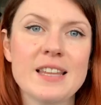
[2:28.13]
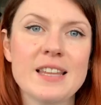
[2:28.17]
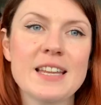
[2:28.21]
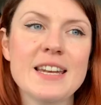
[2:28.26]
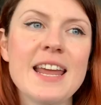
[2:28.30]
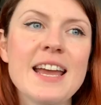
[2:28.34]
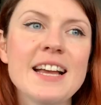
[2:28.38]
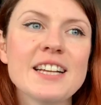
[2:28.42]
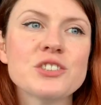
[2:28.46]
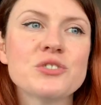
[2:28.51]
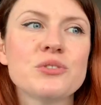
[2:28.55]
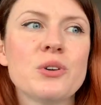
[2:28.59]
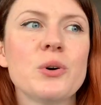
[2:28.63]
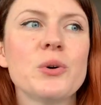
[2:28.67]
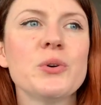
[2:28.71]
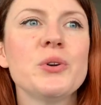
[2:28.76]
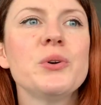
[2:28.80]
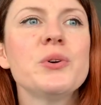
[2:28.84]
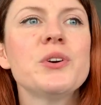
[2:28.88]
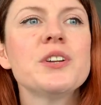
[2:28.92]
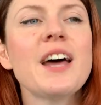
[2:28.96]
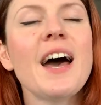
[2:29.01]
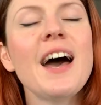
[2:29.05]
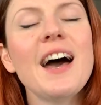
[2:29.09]
next role
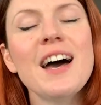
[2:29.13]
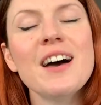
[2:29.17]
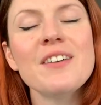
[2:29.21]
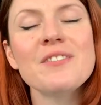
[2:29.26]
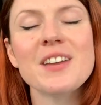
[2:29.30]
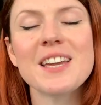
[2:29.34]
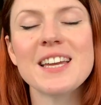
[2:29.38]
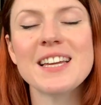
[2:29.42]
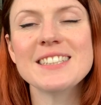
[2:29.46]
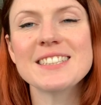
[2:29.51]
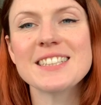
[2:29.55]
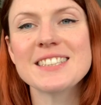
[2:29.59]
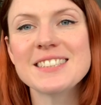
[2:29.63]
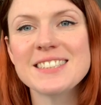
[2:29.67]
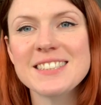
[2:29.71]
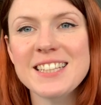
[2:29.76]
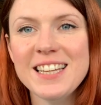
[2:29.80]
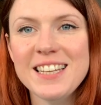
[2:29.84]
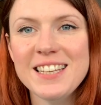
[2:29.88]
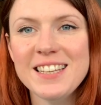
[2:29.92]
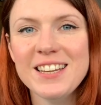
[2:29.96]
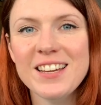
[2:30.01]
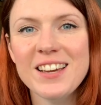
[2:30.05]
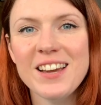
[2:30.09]
you could have is a
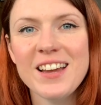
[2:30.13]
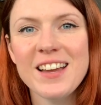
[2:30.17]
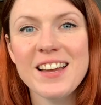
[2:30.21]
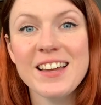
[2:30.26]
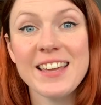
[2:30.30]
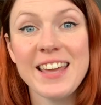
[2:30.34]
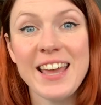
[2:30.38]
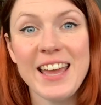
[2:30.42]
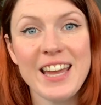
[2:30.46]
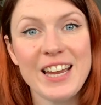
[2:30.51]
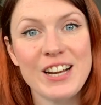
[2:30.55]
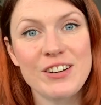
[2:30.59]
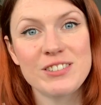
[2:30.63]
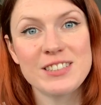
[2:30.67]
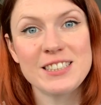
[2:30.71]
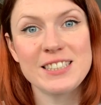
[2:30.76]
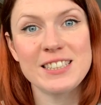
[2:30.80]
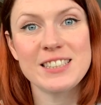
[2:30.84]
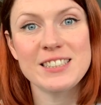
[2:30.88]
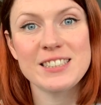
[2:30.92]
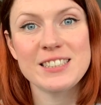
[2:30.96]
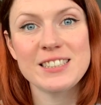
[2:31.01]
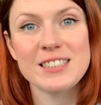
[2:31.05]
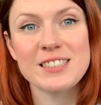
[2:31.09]
senior care
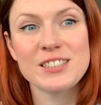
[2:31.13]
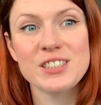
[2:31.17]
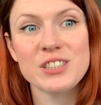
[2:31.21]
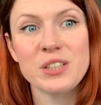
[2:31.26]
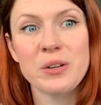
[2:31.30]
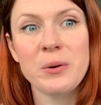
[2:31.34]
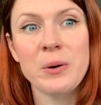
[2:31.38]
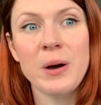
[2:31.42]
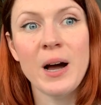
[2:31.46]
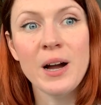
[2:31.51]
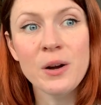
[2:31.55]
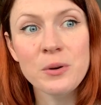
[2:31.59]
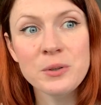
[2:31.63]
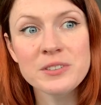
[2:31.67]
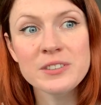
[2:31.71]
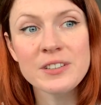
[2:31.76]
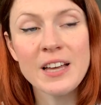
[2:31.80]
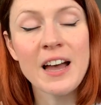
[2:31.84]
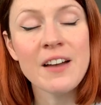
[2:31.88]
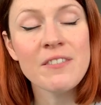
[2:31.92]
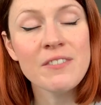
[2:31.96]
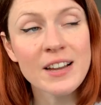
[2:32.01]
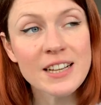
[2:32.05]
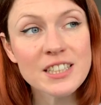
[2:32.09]
assistant. So
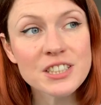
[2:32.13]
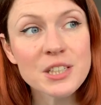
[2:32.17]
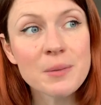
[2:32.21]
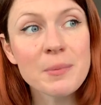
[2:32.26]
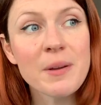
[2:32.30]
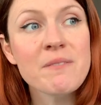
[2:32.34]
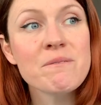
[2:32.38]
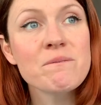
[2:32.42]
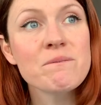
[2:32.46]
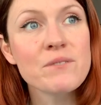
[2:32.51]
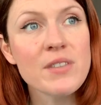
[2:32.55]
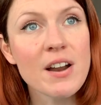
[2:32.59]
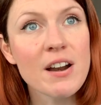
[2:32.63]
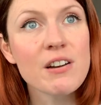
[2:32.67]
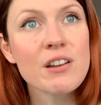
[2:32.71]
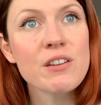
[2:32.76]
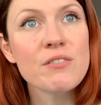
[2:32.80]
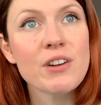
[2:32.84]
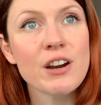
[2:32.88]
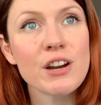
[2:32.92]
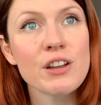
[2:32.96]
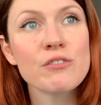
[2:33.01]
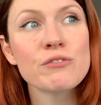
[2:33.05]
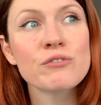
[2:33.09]
I've actually been very,
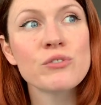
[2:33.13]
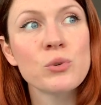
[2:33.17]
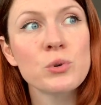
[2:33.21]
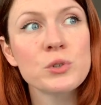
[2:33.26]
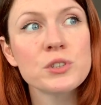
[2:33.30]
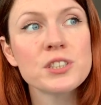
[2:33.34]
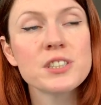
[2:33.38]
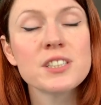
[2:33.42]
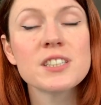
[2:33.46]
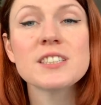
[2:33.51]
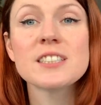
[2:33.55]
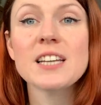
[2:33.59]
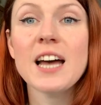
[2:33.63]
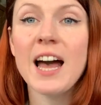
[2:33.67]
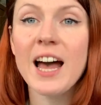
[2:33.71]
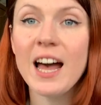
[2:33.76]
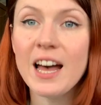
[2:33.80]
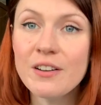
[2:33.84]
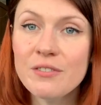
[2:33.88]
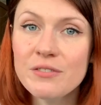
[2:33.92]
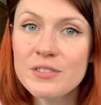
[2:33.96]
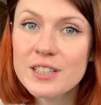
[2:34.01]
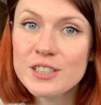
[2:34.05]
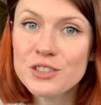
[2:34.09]
very fortunate to
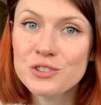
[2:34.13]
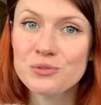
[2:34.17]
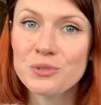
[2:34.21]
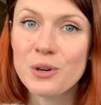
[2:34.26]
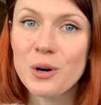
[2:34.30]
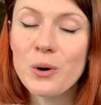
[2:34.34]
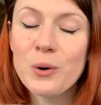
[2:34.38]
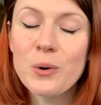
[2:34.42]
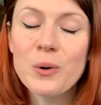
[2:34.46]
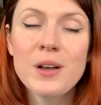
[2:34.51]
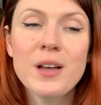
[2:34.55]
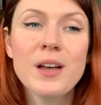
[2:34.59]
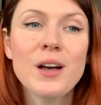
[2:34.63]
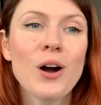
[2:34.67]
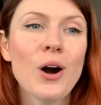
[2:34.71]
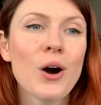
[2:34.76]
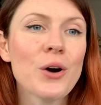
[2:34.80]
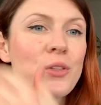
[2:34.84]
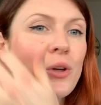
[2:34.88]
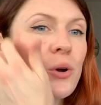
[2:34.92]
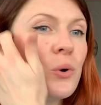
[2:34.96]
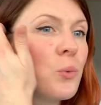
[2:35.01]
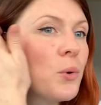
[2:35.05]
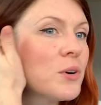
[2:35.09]
have this role,
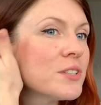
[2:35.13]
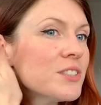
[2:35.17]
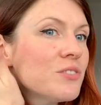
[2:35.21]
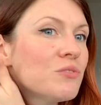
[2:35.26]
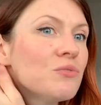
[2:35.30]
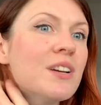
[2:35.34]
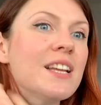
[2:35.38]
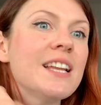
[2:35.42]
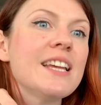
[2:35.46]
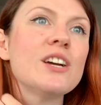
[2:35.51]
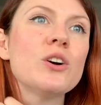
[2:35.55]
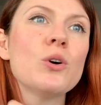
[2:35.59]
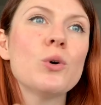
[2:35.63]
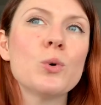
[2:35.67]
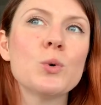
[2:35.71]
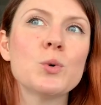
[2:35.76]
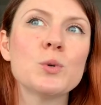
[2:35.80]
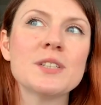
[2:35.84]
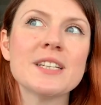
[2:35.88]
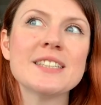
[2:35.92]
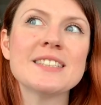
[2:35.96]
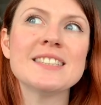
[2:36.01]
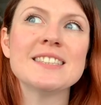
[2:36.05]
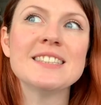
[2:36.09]
although it wasn't really
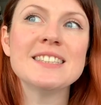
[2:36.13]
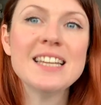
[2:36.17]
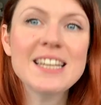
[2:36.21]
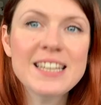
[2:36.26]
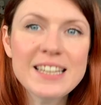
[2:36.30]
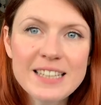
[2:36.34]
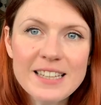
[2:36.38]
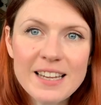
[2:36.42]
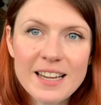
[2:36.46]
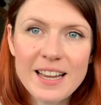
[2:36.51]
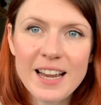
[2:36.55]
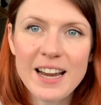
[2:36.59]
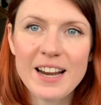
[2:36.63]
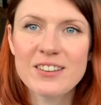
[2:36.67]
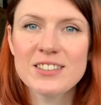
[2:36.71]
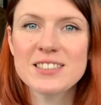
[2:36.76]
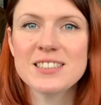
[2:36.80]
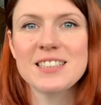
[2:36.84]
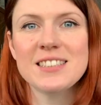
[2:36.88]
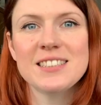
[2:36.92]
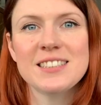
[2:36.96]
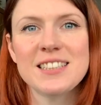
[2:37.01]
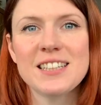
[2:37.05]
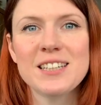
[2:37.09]
called a senior care
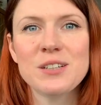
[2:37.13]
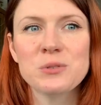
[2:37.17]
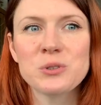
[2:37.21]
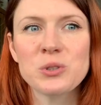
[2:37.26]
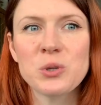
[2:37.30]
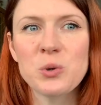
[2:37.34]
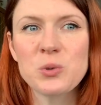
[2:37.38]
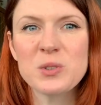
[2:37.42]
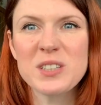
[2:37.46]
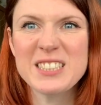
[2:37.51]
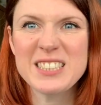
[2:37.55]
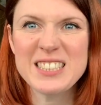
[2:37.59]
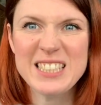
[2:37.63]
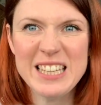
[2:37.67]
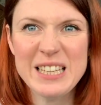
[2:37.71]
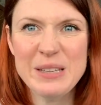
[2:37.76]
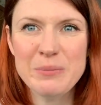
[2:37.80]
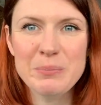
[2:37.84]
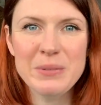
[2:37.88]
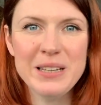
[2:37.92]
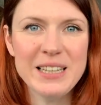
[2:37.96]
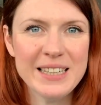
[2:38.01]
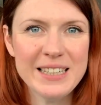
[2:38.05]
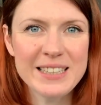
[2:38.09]
assistant, it was called a
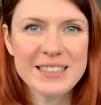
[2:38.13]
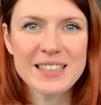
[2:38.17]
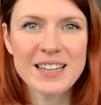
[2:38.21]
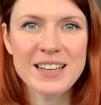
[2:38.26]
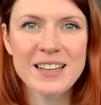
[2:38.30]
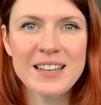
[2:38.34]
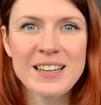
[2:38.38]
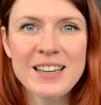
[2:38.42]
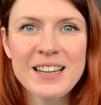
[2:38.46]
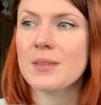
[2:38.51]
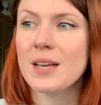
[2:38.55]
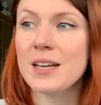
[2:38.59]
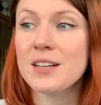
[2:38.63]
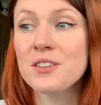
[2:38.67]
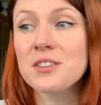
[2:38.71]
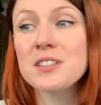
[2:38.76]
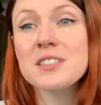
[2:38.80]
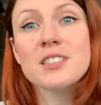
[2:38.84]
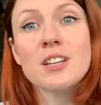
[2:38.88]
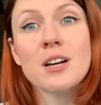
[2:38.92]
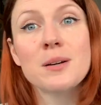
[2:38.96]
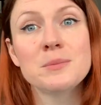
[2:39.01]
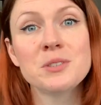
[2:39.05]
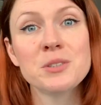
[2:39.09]
team leader. And other
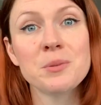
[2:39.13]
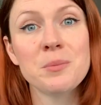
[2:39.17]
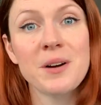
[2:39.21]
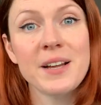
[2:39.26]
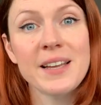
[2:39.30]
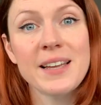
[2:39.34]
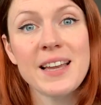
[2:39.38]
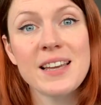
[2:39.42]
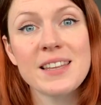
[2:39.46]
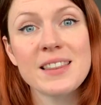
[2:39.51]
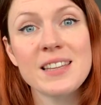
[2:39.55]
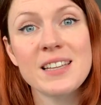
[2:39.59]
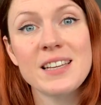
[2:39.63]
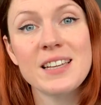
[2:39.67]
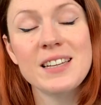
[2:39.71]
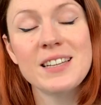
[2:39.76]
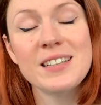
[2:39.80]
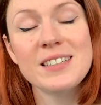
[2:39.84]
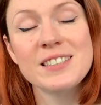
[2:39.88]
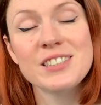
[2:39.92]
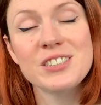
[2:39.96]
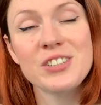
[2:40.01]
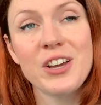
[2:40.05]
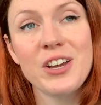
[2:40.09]
times you might get
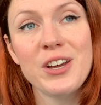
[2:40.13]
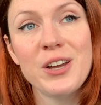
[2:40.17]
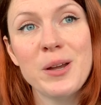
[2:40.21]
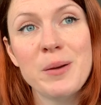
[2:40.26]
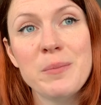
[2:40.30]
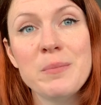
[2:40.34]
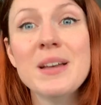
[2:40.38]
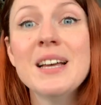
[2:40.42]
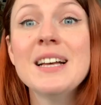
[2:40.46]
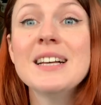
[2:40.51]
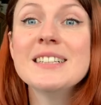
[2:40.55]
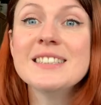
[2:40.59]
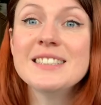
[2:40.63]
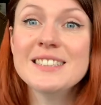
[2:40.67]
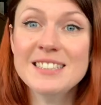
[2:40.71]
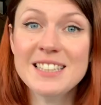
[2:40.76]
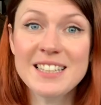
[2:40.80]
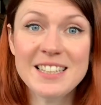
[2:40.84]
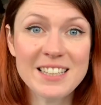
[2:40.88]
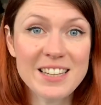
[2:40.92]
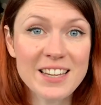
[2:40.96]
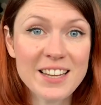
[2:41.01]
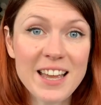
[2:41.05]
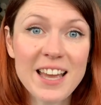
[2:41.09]
the term
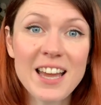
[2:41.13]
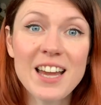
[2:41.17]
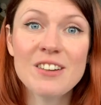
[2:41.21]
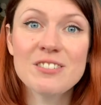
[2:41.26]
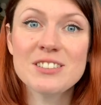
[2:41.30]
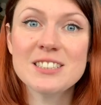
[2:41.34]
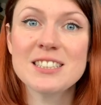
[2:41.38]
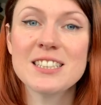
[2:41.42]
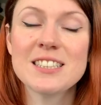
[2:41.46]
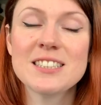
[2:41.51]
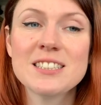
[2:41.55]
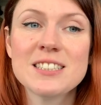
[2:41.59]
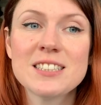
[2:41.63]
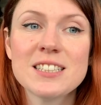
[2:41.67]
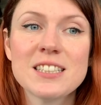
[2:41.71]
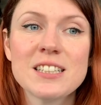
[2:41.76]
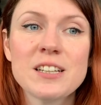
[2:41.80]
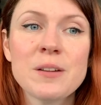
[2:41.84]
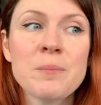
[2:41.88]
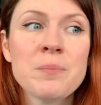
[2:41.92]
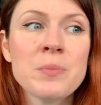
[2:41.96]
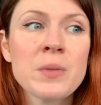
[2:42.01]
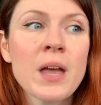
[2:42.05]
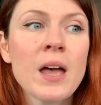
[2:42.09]
senior care
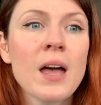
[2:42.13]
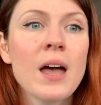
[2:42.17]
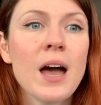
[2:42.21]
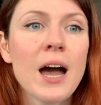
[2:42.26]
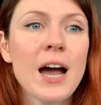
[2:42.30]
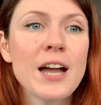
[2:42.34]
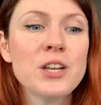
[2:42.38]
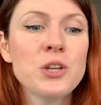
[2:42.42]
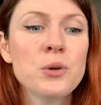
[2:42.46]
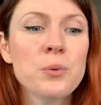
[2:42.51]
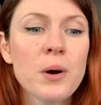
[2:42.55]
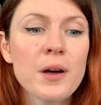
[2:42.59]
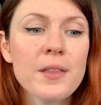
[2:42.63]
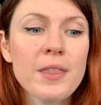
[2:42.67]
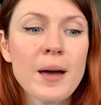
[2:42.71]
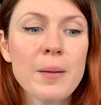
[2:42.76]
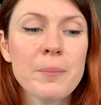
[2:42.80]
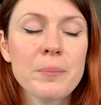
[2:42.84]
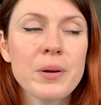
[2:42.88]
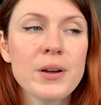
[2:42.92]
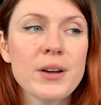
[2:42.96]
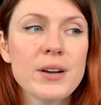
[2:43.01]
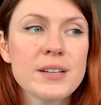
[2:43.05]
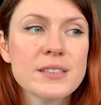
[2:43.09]
assistant, and you are
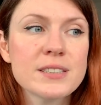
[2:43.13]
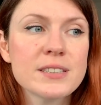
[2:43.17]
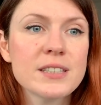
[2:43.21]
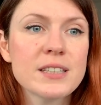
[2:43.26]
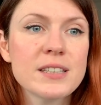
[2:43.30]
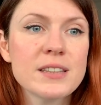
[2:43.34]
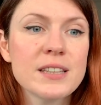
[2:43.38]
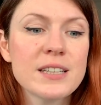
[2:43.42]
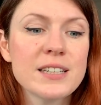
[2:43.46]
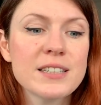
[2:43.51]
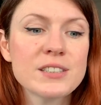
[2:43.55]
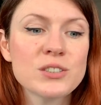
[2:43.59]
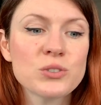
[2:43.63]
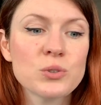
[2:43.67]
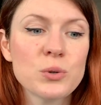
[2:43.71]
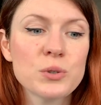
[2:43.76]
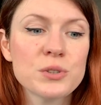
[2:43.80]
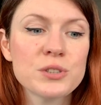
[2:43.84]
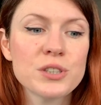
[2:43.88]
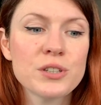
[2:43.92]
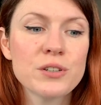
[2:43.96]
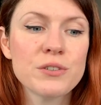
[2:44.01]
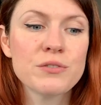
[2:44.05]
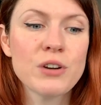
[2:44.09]
that person that
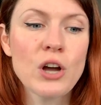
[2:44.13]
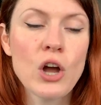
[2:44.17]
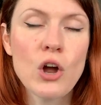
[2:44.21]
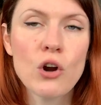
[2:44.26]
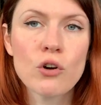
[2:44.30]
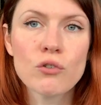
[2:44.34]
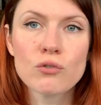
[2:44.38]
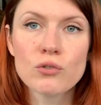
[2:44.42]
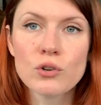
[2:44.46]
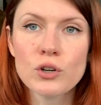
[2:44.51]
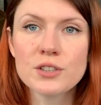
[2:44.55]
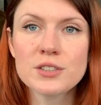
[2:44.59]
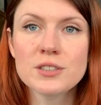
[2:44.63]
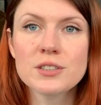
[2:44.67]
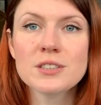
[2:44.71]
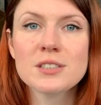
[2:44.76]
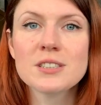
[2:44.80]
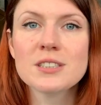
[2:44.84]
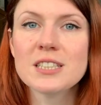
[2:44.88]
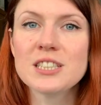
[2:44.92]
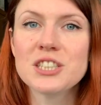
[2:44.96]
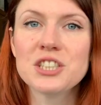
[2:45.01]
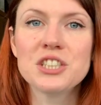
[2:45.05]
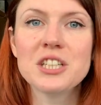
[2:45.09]
sort of
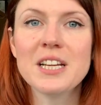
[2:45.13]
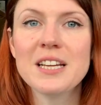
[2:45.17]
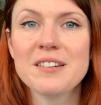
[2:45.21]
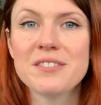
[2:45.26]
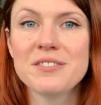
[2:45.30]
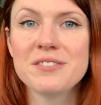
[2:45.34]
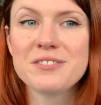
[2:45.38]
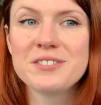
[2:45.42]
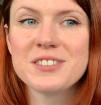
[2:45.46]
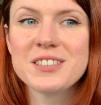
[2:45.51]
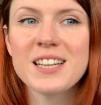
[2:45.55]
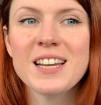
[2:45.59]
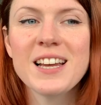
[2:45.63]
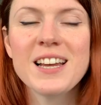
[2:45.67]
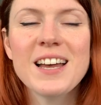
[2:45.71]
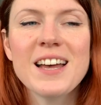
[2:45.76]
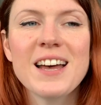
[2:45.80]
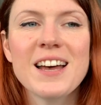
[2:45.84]
runs the shift.